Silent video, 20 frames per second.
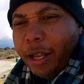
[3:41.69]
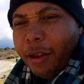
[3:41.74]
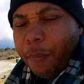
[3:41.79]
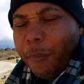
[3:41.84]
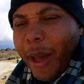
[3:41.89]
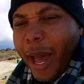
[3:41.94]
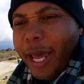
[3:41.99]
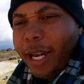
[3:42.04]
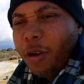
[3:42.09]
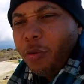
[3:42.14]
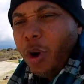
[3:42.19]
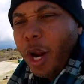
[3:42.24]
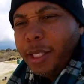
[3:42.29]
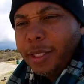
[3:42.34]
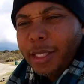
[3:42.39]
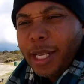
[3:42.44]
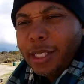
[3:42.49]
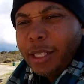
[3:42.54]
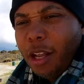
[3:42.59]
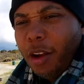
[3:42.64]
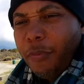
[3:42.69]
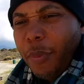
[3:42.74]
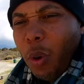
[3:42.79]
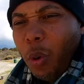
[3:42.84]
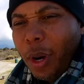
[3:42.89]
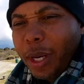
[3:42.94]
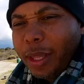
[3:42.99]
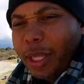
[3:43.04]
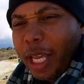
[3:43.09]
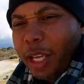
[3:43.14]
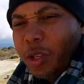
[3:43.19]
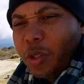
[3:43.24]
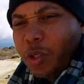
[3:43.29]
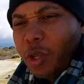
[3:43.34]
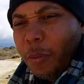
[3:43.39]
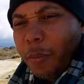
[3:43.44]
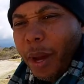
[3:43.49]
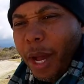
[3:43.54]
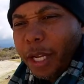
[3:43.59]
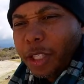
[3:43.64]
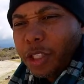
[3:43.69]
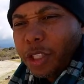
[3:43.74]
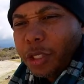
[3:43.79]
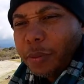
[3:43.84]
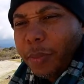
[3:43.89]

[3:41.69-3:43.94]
Patty Rock says, love my work. Thank you so much.